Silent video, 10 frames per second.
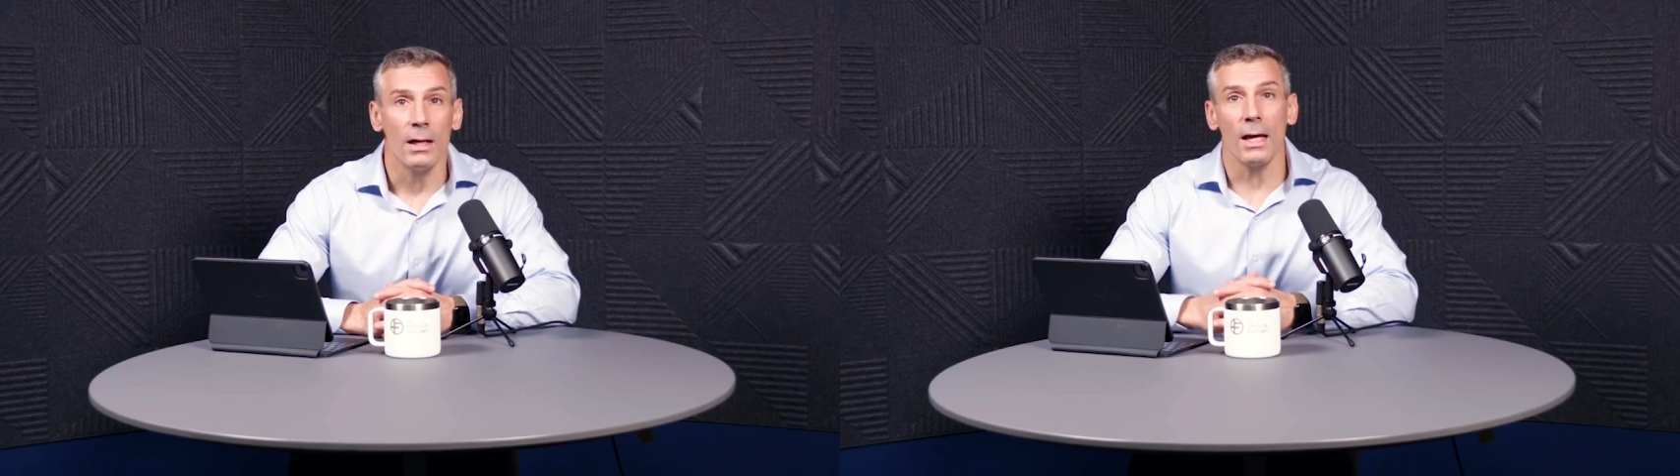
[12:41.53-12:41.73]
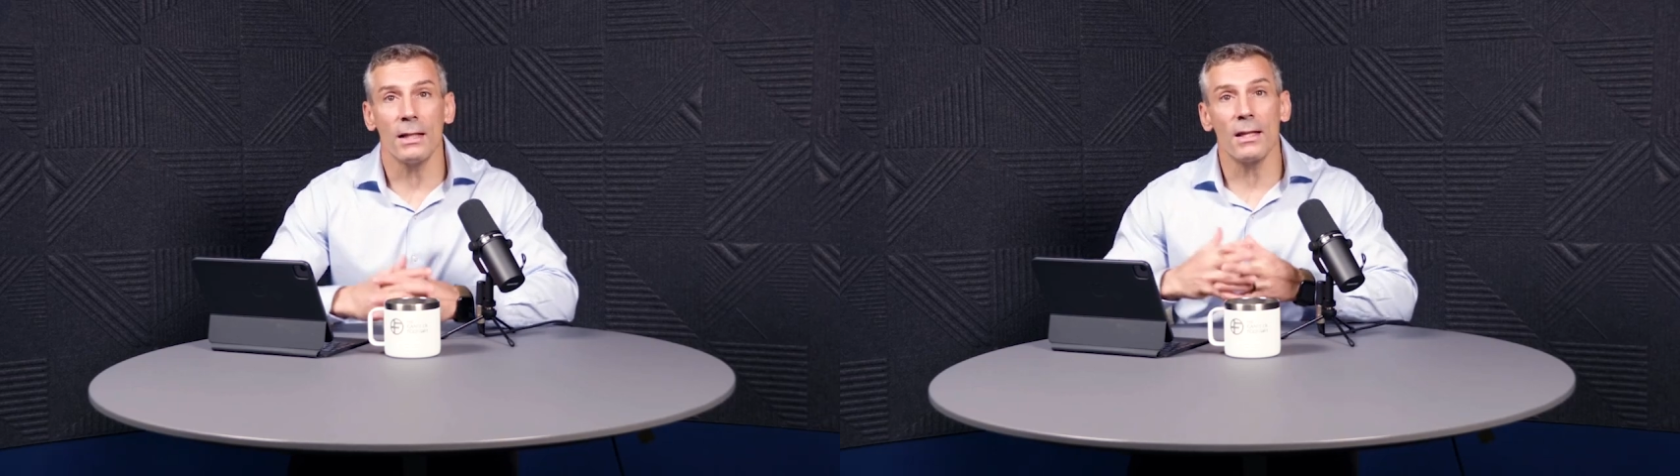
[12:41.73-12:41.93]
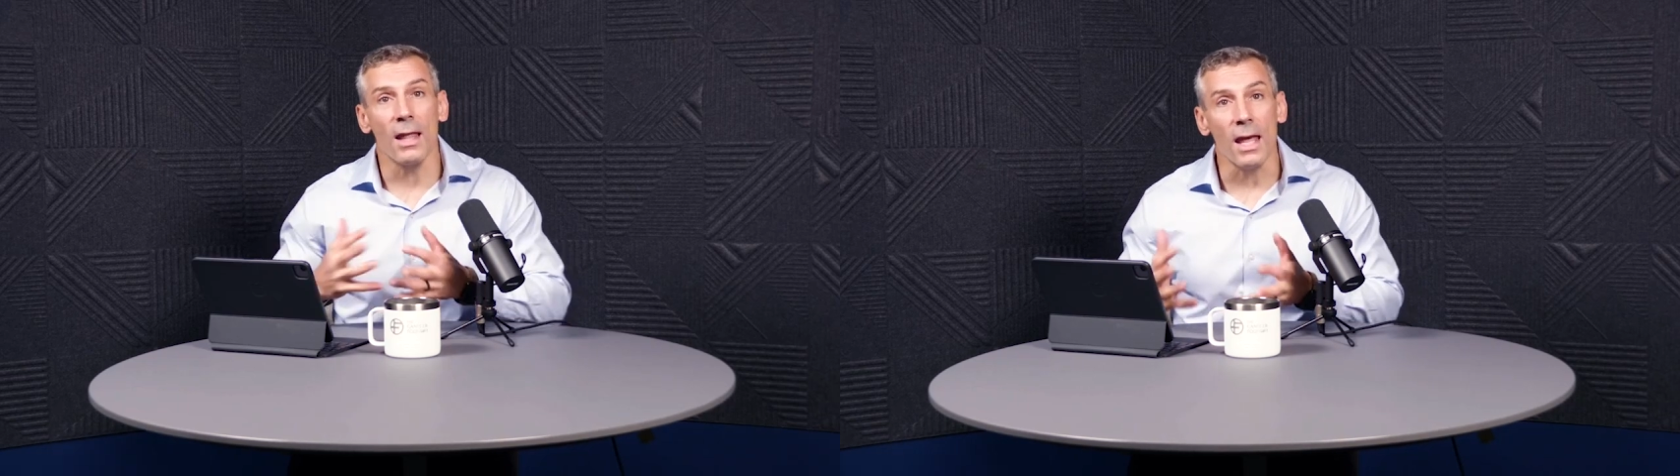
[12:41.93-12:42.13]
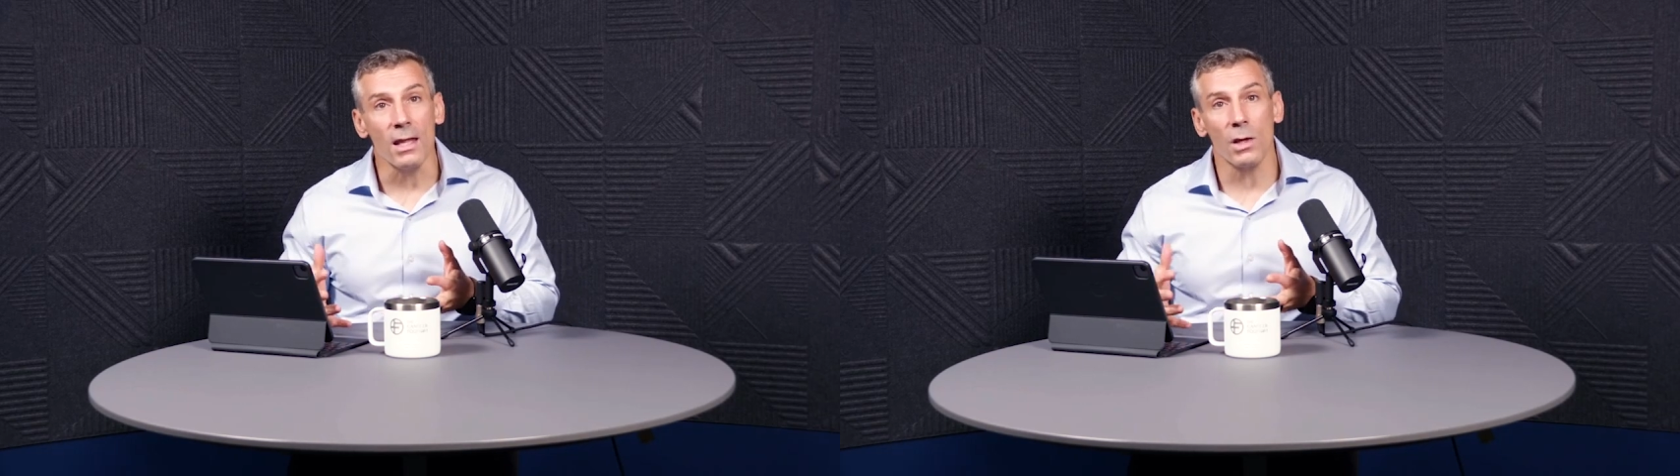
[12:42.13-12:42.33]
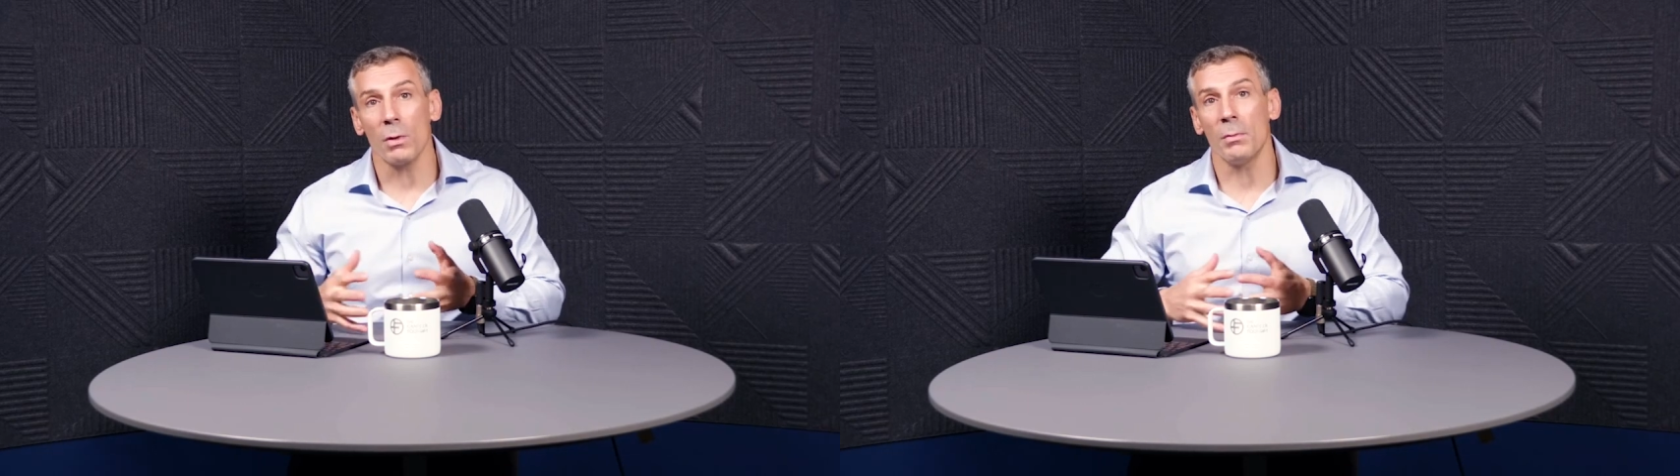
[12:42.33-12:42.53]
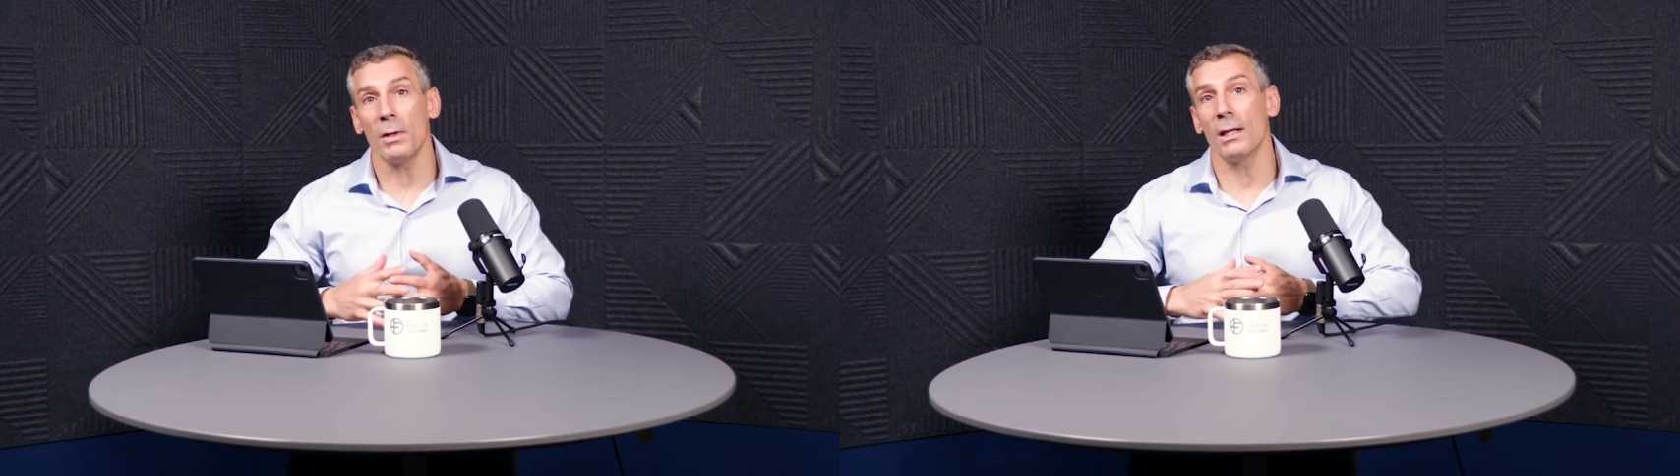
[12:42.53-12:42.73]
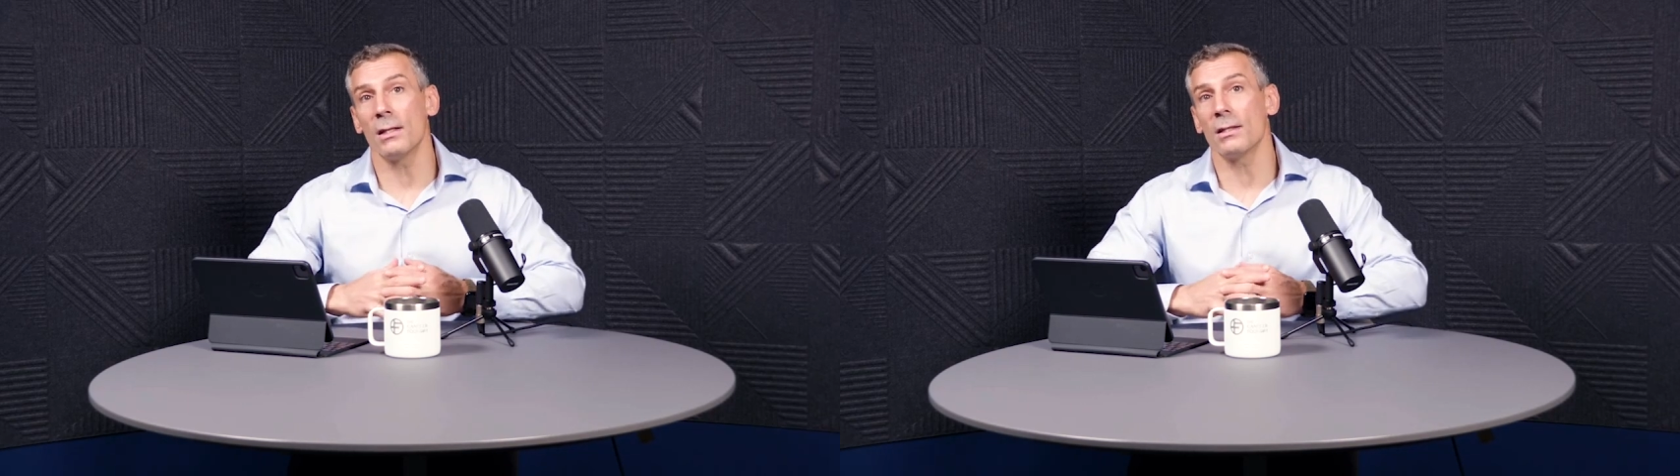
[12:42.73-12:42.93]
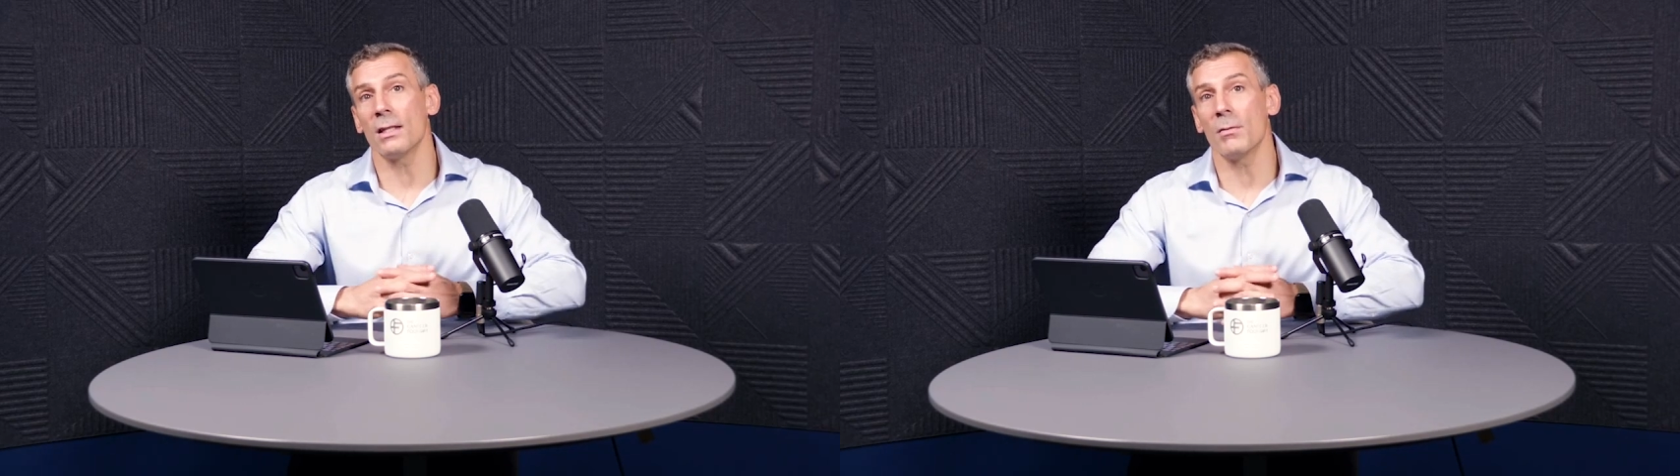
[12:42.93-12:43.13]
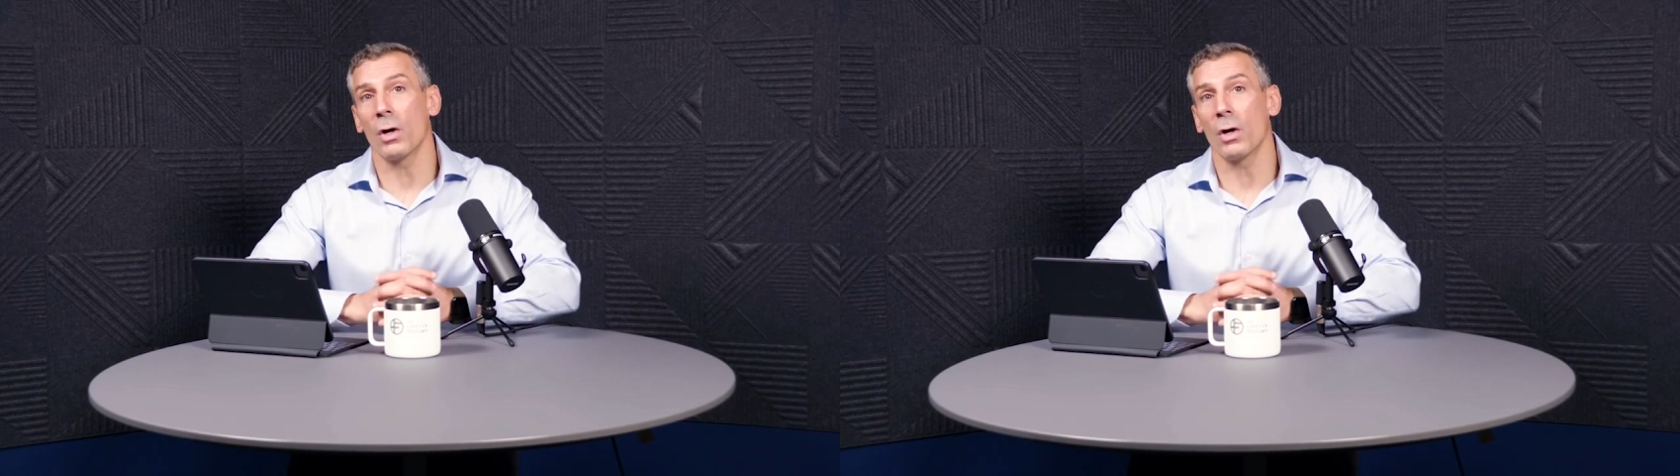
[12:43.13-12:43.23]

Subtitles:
It's then that we begin to see